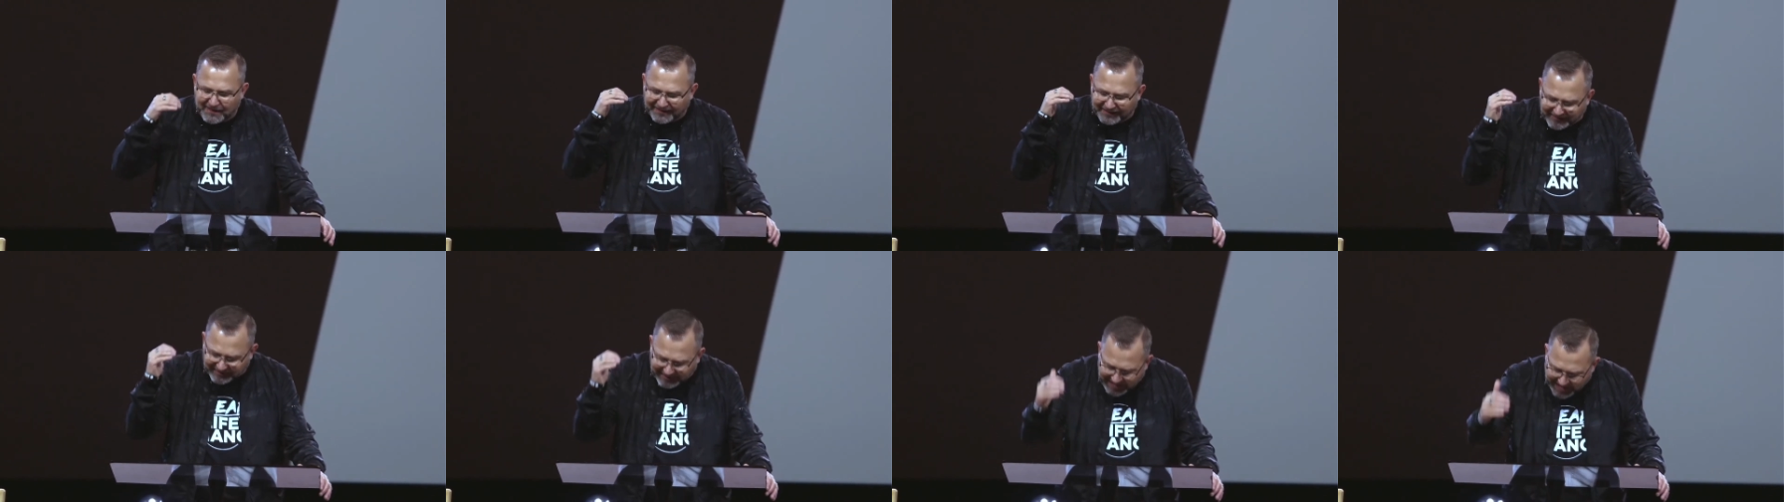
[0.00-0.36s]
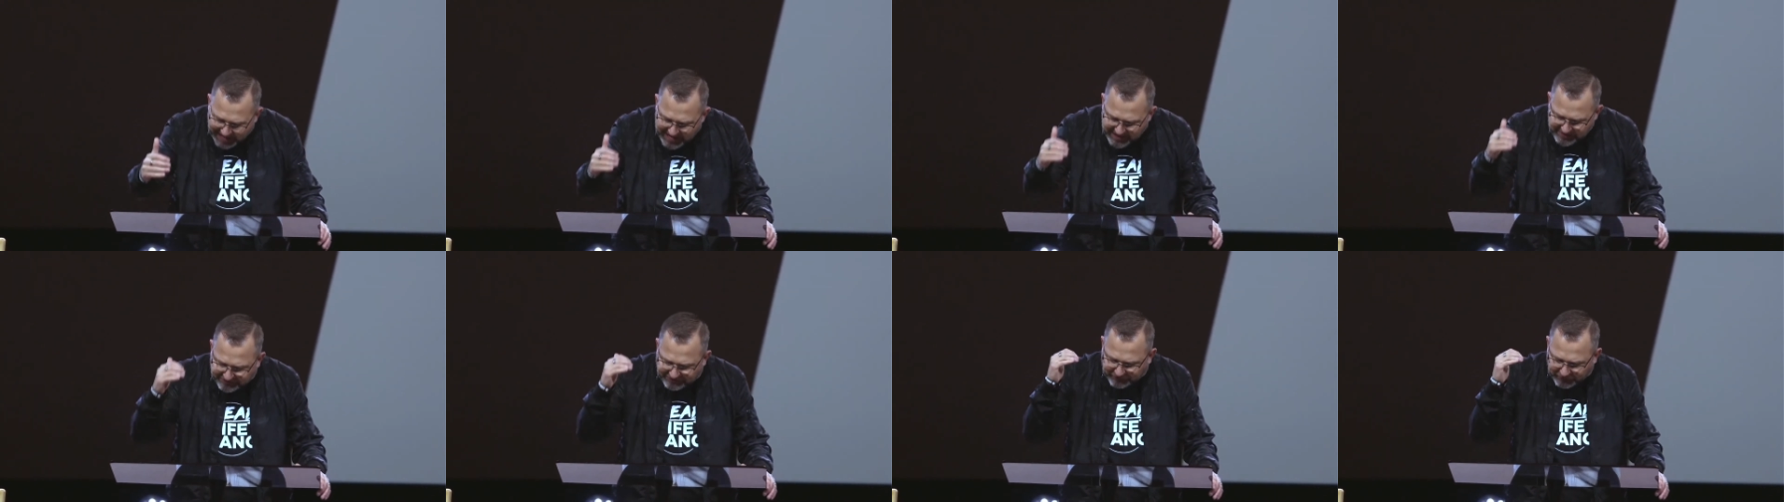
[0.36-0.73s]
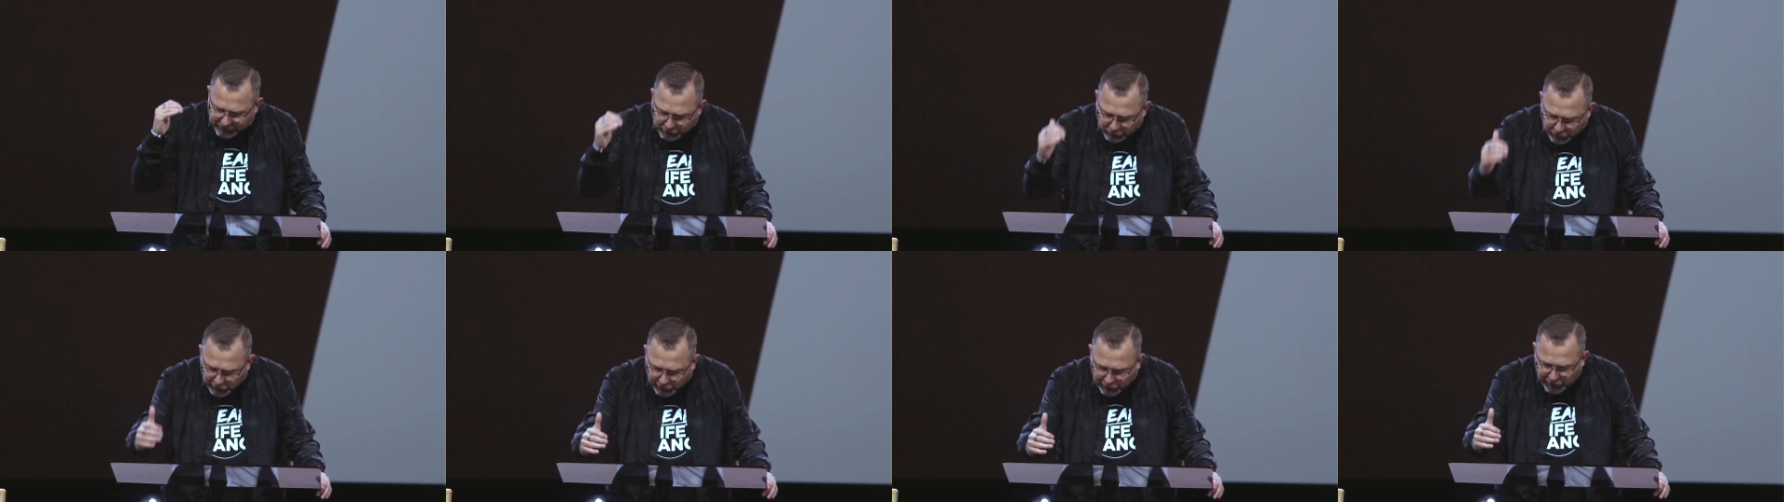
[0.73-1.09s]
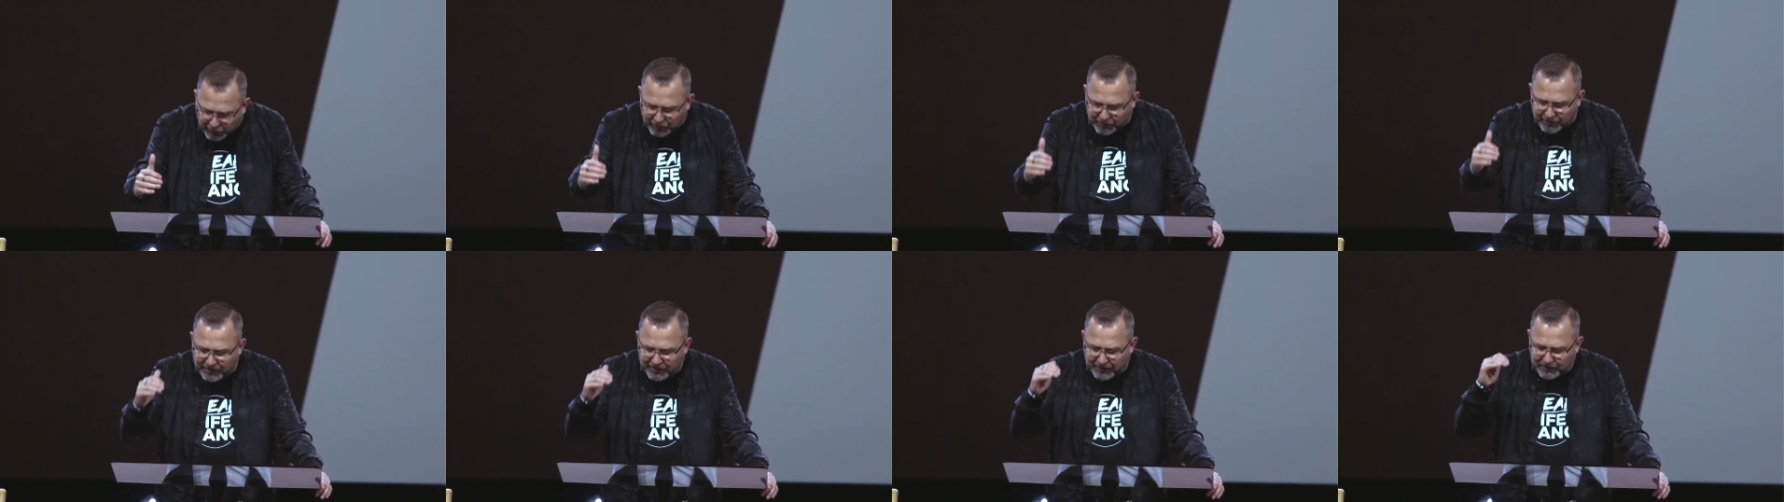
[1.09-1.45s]

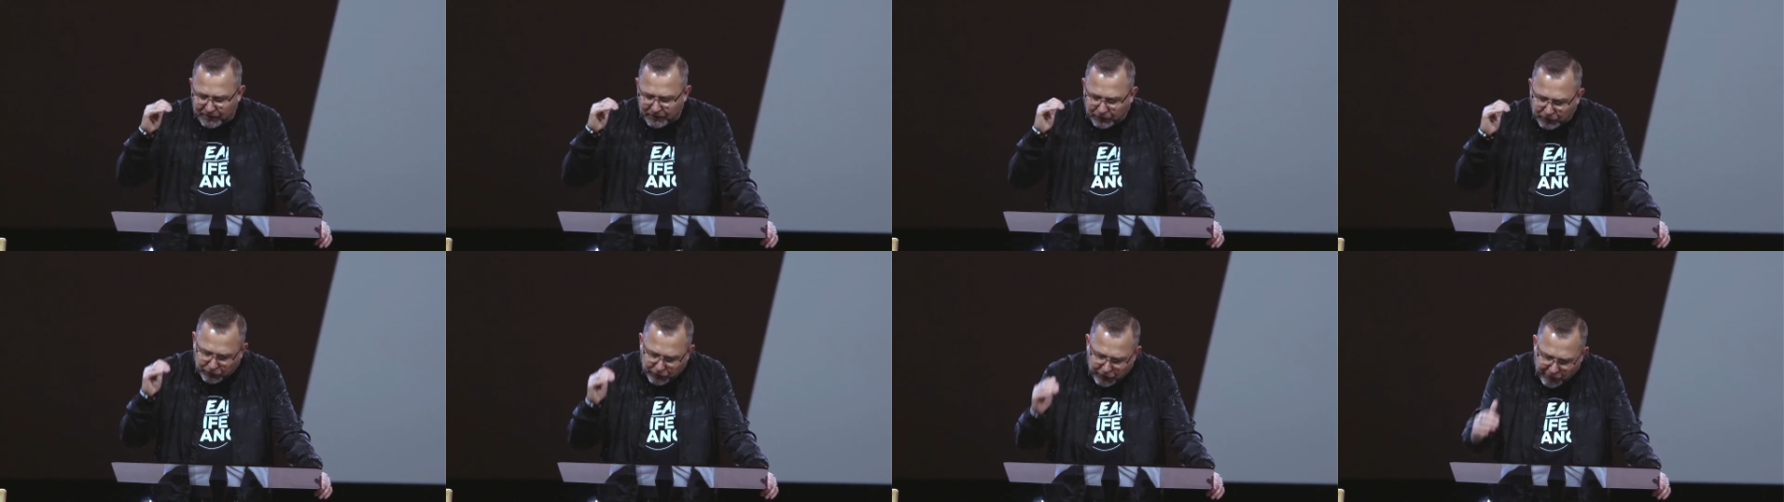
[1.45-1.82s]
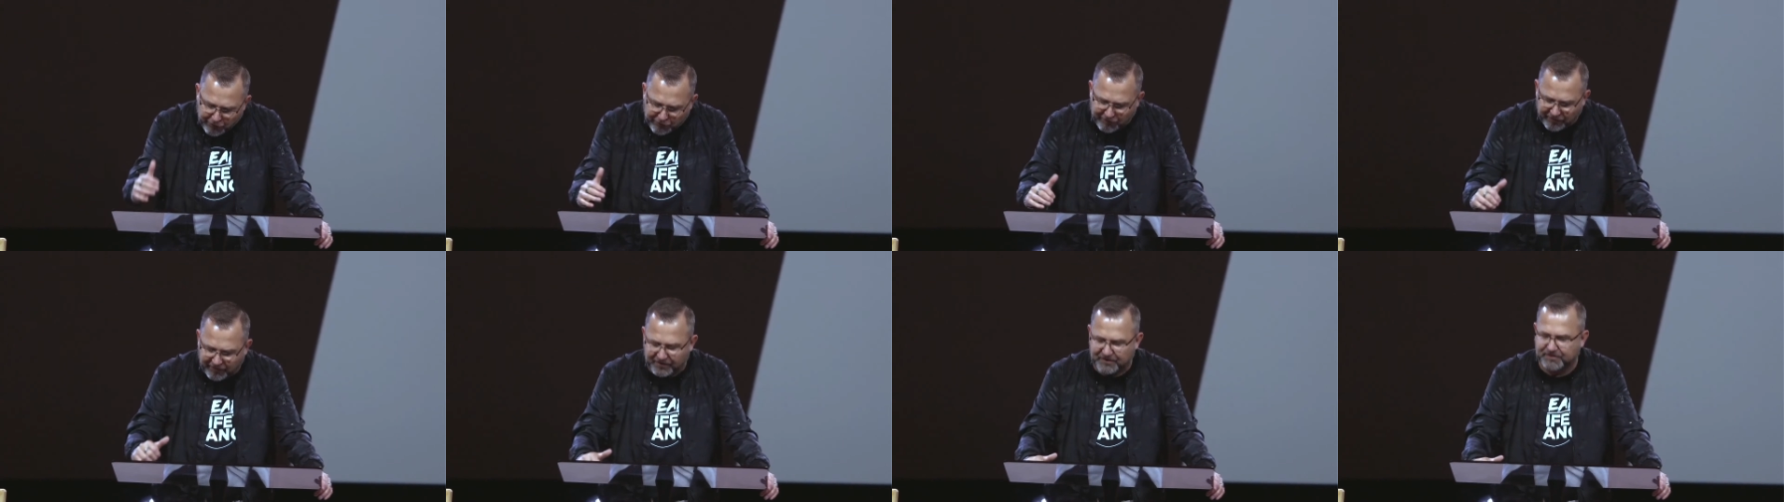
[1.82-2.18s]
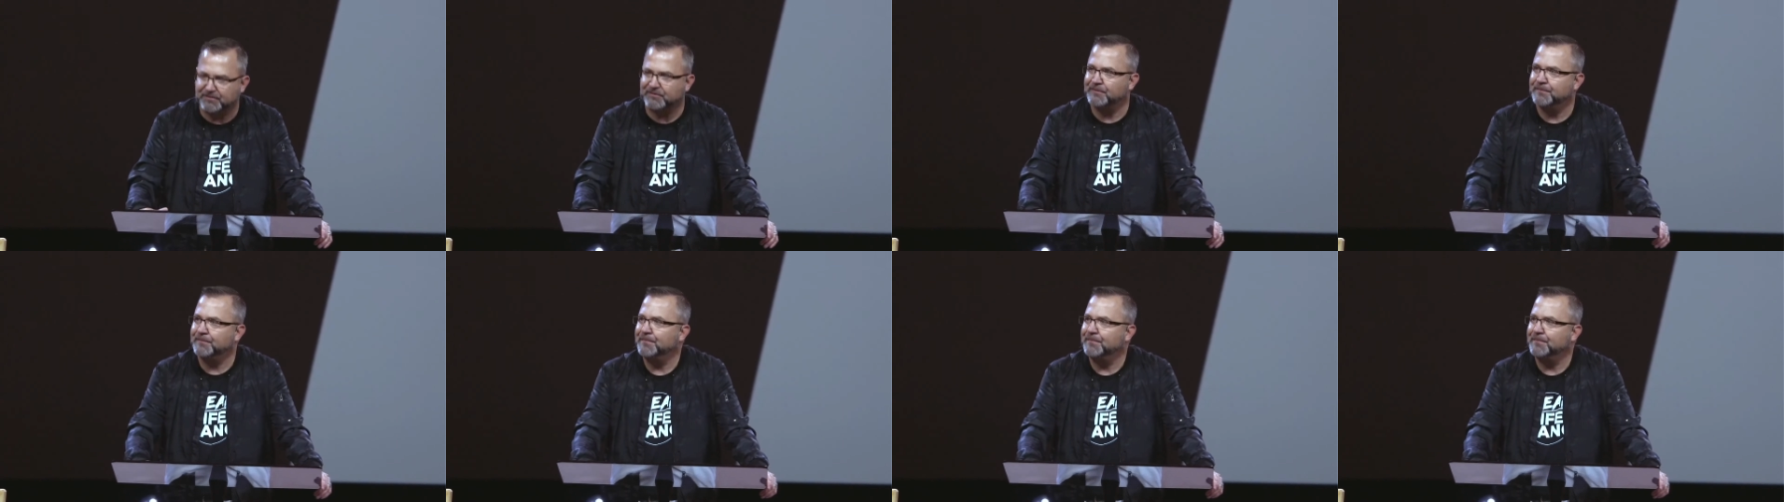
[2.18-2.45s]
lifelong learners.